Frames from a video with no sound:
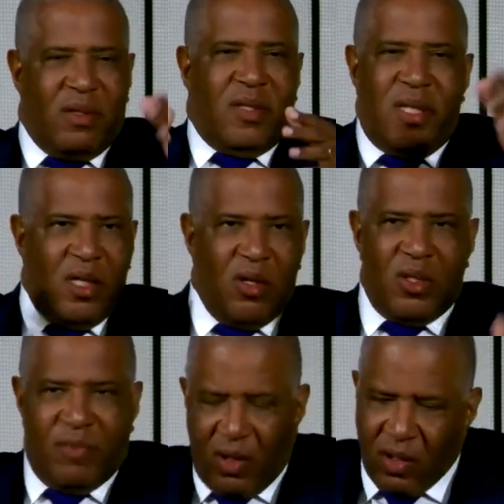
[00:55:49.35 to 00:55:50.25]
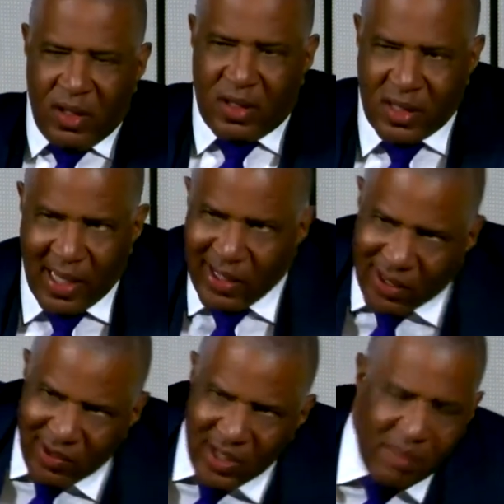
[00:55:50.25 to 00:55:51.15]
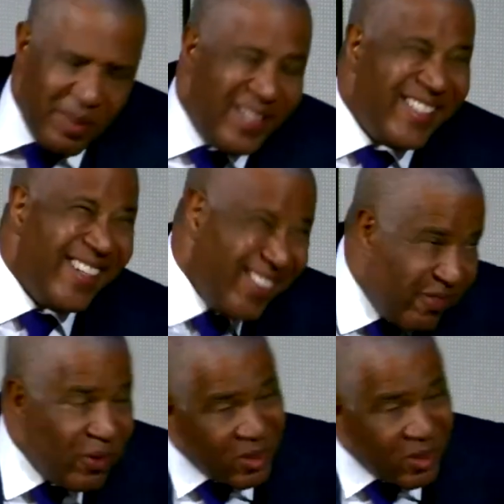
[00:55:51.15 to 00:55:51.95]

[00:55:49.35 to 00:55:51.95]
CEOs of all the cellular companies, not good